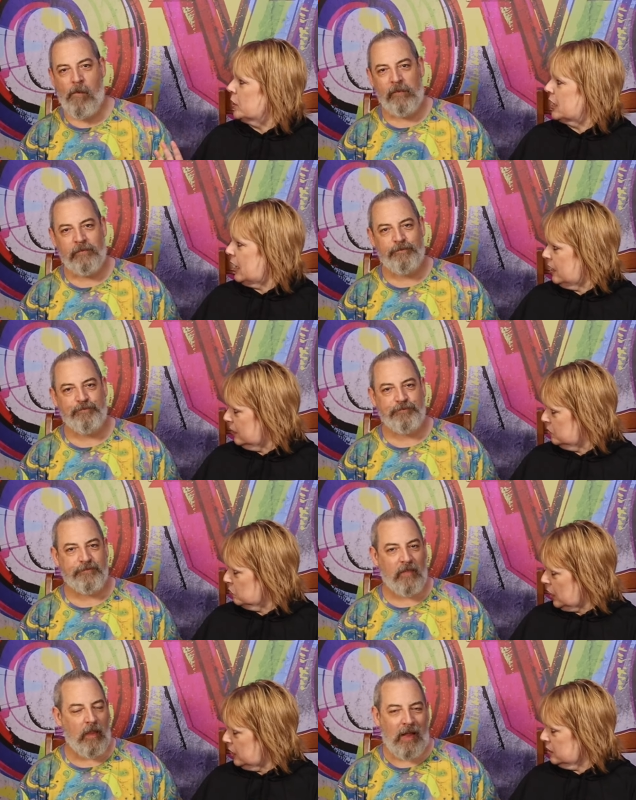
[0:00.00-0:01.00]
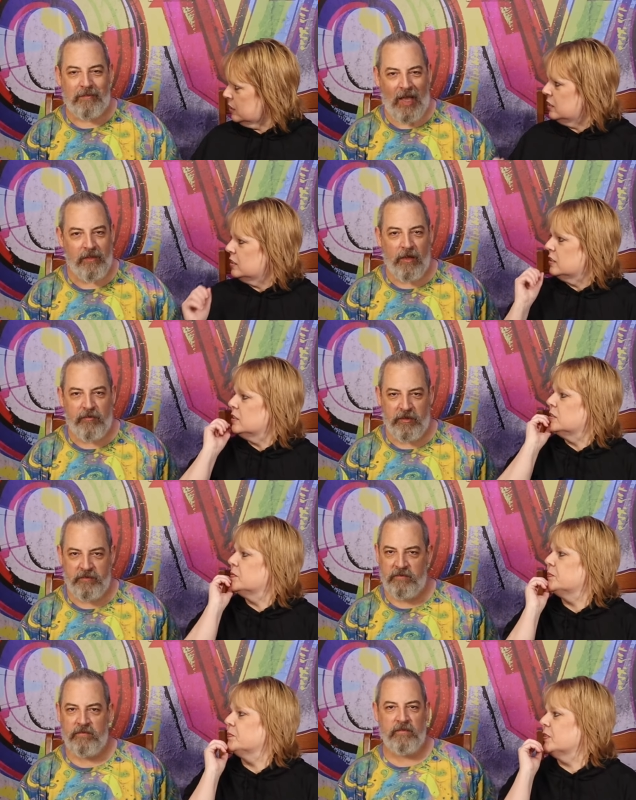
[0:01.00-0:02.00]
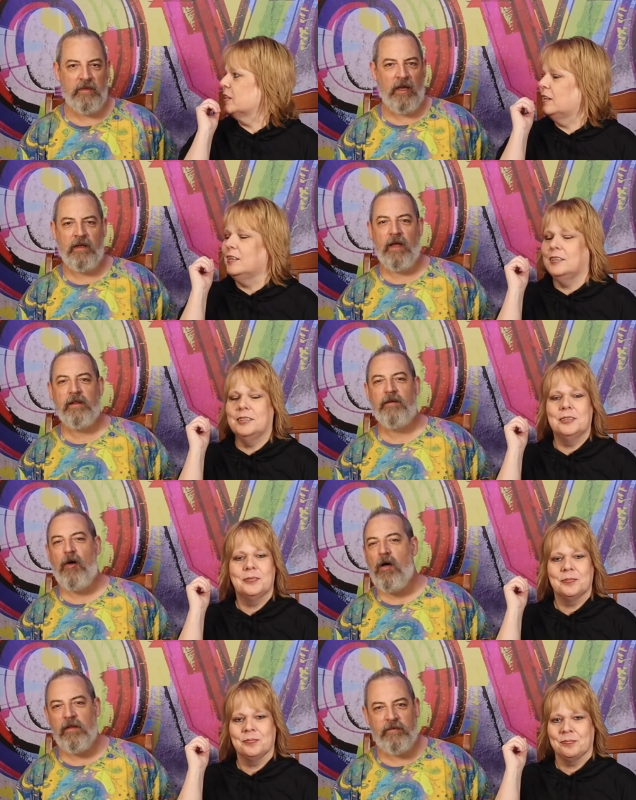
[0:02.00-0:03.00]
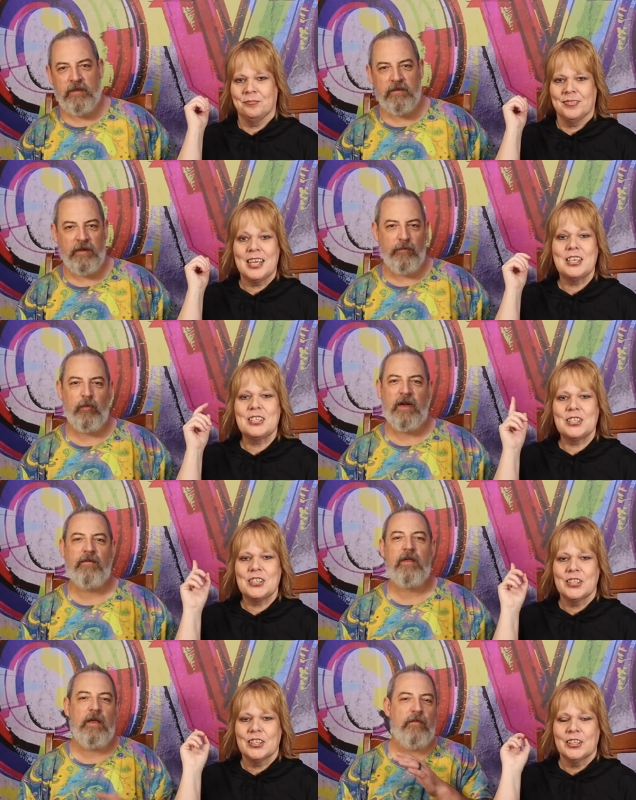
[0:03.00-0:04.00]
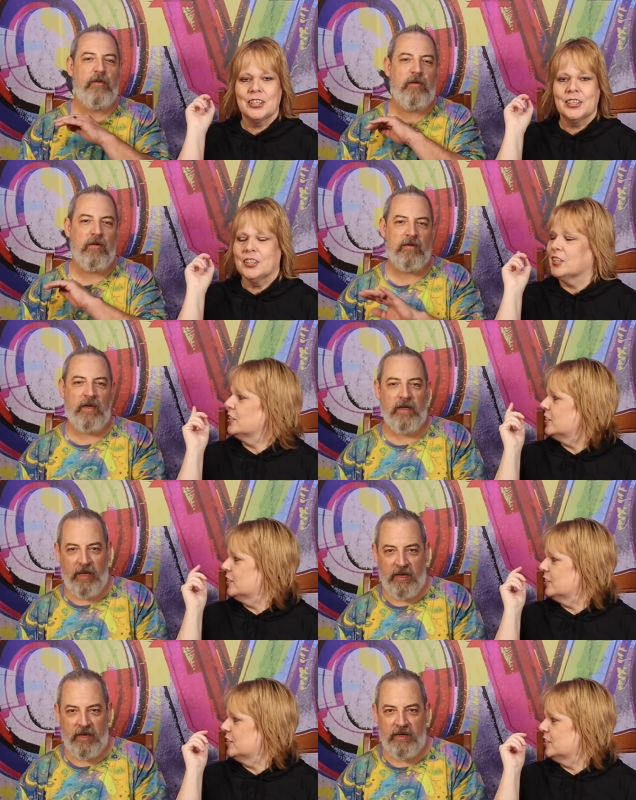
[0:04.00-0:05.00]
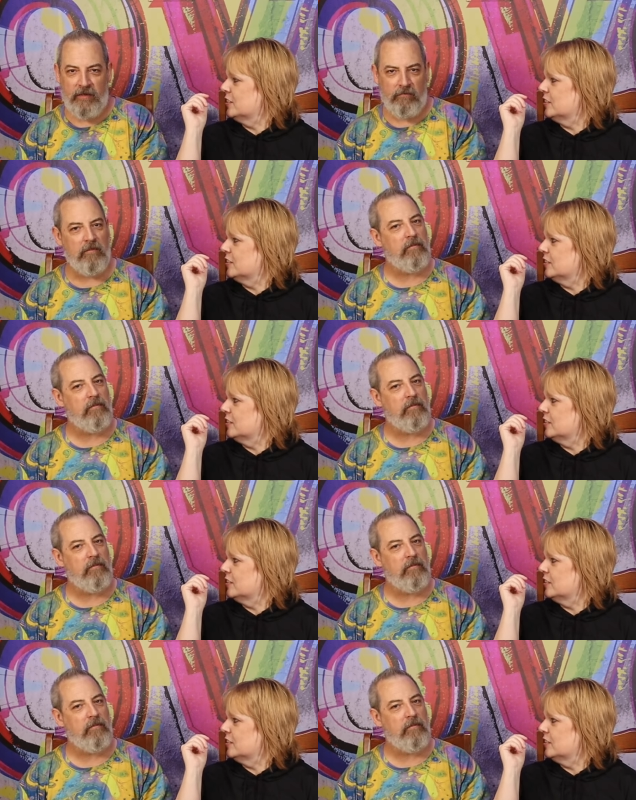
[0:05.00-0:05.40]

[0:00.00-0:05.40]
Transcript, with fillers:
Speaker 1: we can, right? I love gluten. I love all of it. Whatever, if you can't eat it,